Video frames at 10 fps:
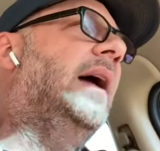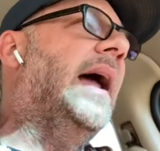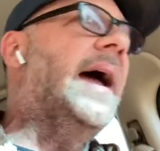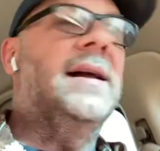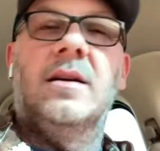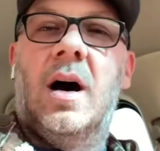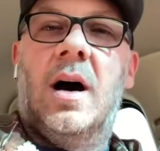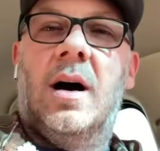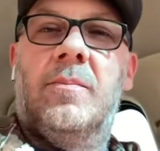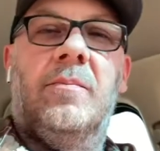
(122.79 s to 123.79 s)
And
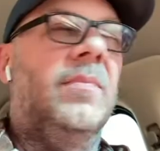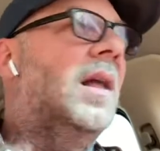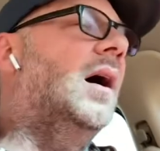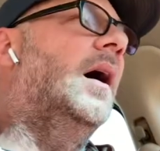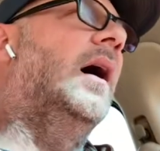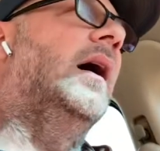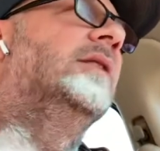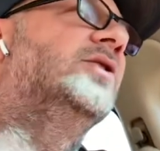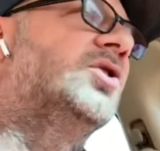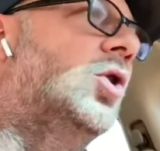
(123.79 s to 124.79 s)

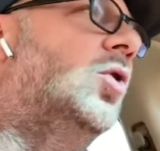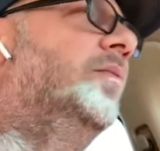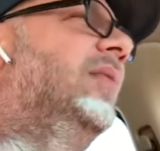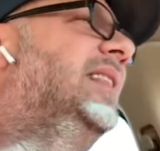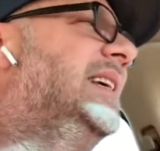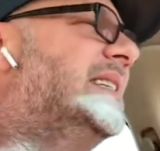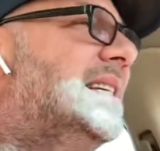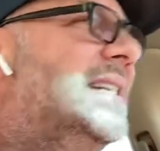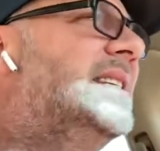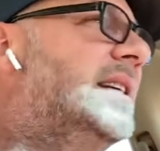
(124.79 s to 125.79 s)
so this
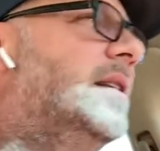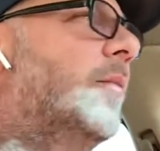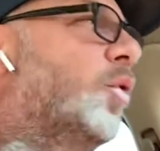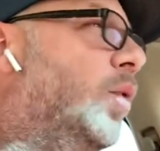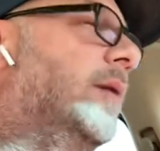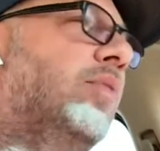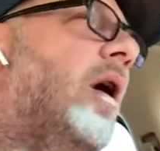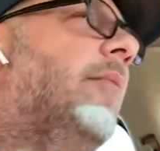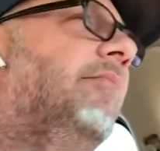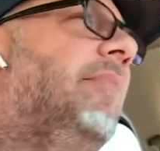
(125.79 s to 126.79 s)
is the number one
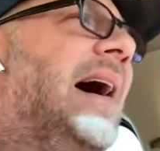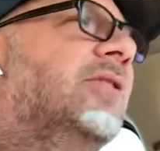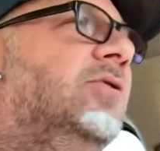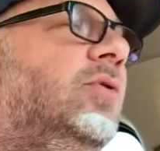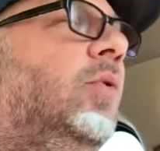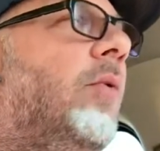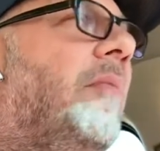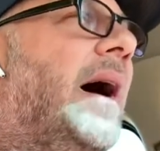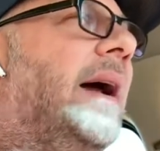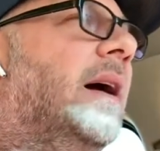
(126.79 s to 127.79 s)
problem. Back to
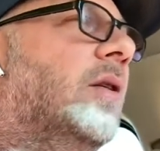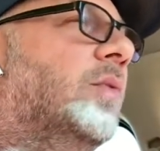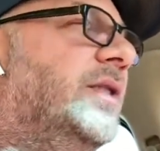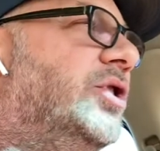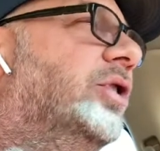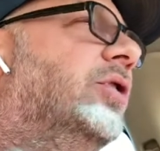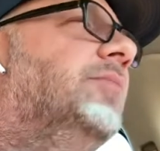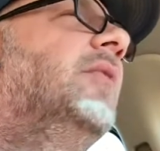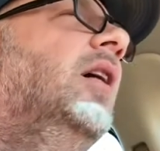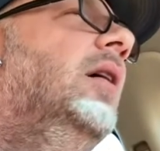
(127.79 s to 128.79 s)
my original
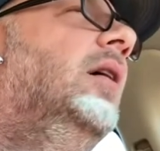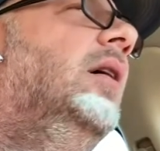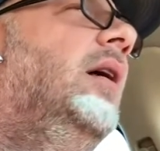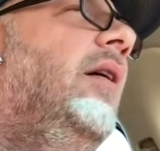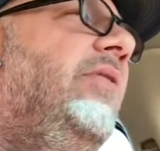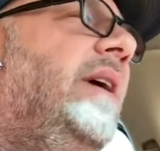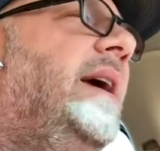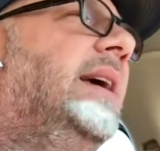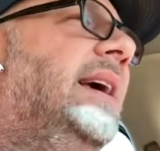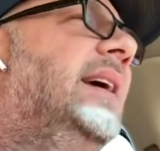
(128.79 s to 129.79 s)

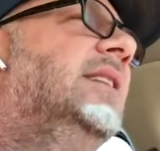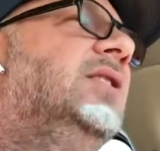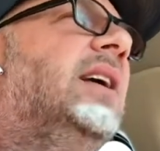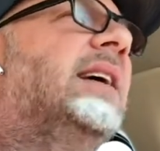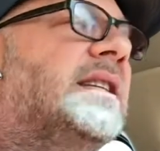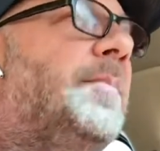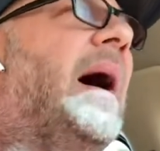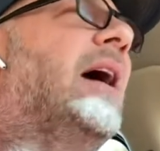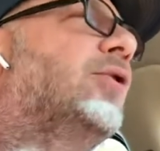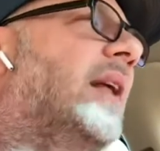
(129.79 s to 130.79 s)
thing is
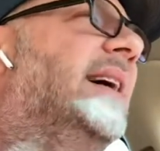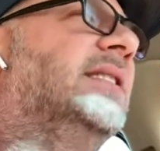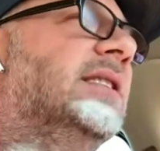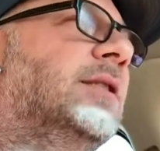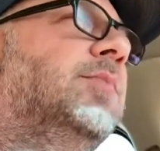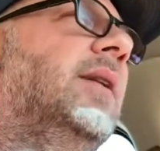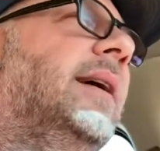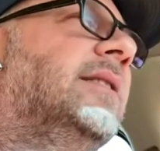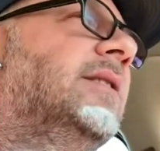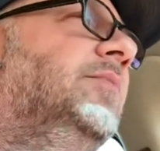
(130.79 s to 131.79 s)
expired license
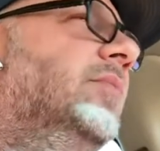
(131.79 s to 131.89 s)
plates.